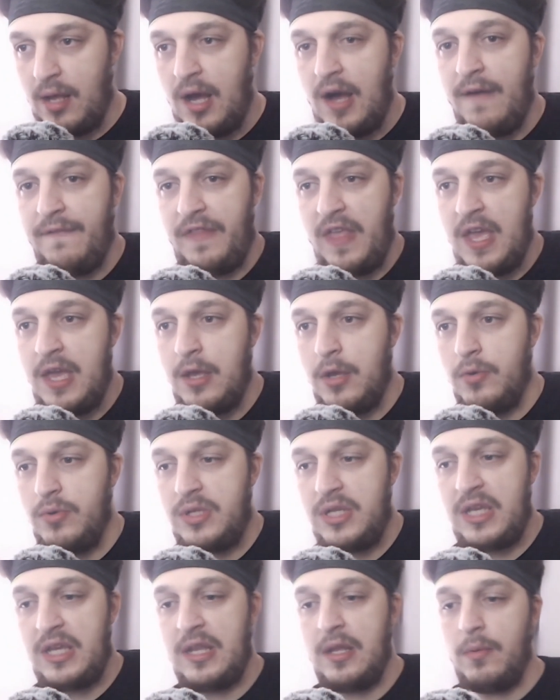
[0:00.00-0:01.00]
after
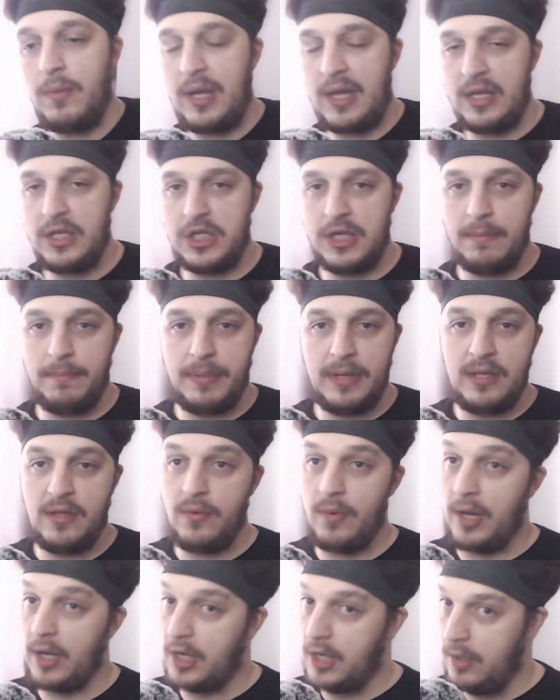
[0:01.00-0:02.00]
AOT that we can jump into,
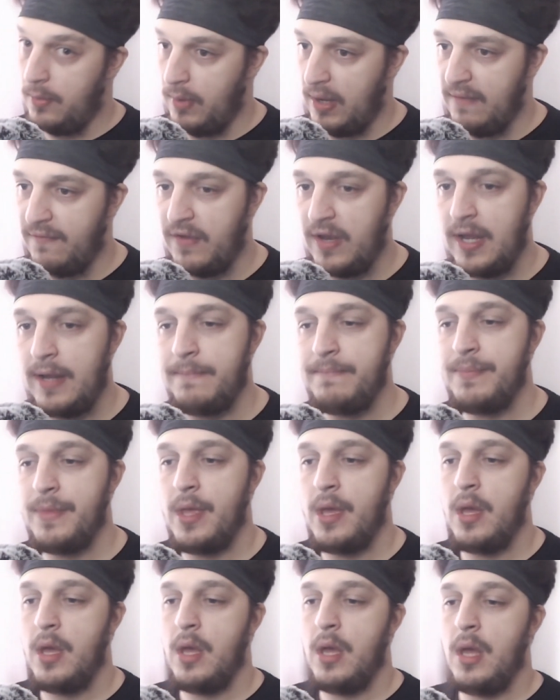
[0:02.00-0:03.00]
and I can't wait for that.
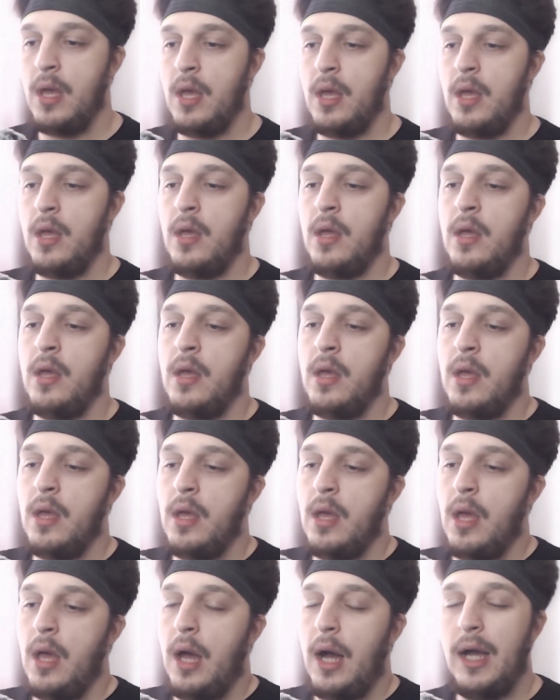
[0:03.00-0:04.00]

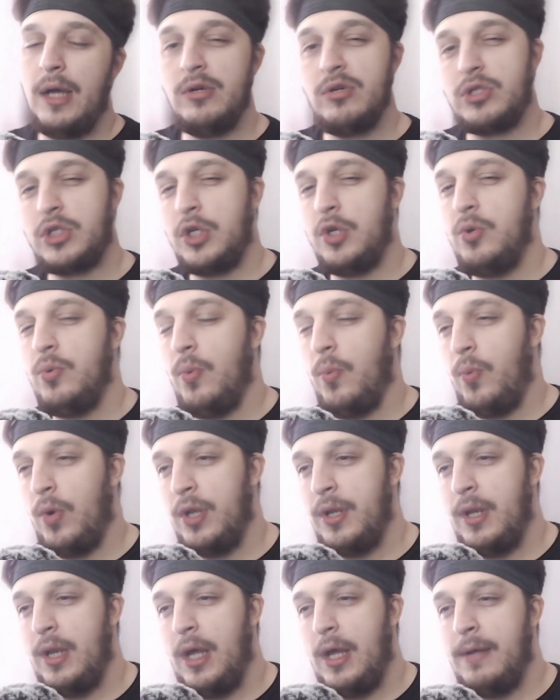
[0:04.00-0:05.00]
I also
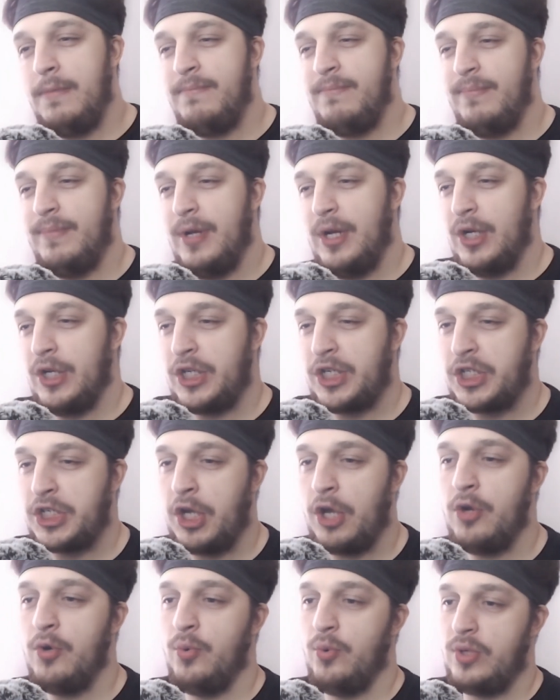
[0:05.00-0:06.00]
want a
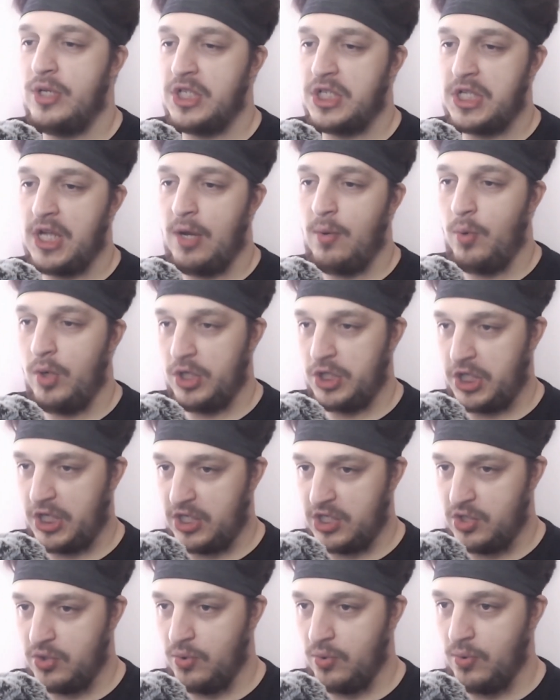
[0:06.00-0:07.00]
show to start watching
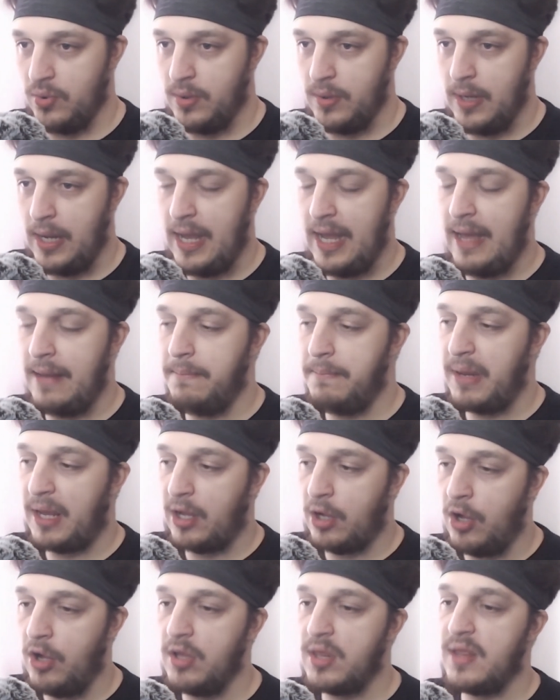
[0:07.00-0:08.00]
soon. And
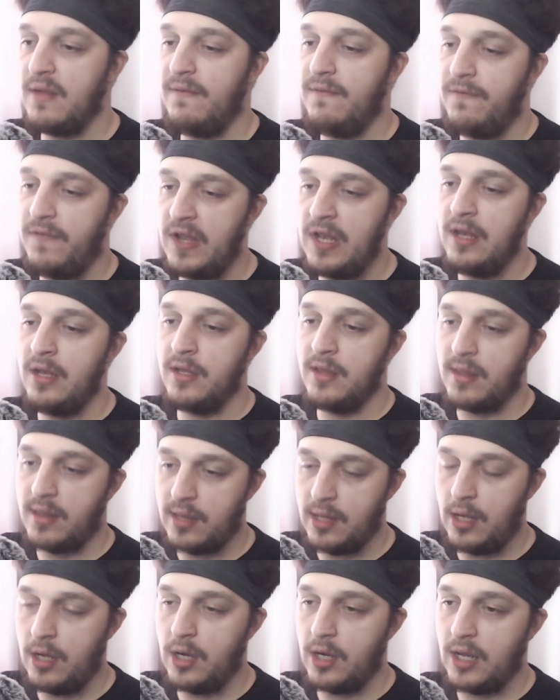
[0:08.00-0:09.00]
because of Vinland
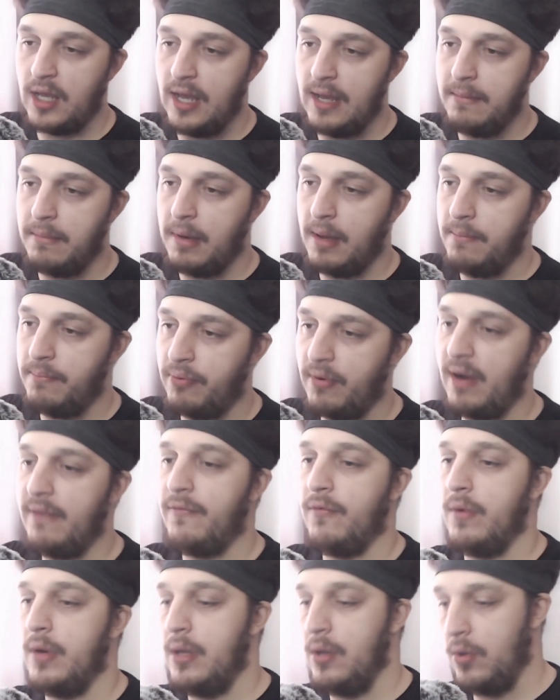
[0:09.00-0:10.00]
Saga and my
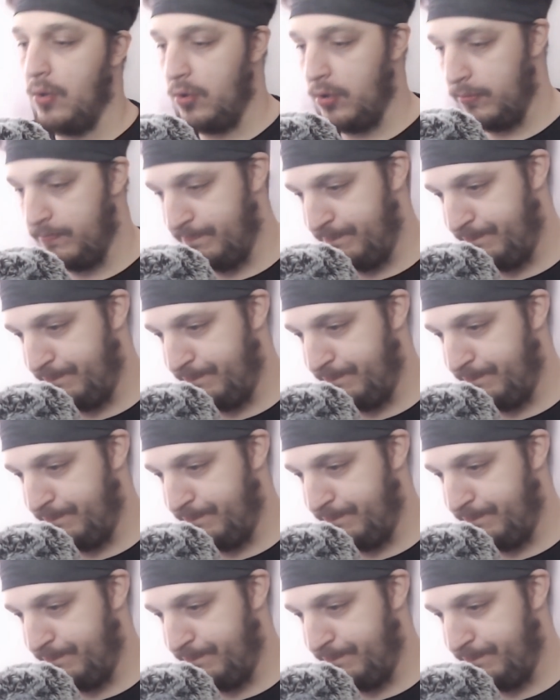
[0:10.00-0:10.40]
brother-in-law,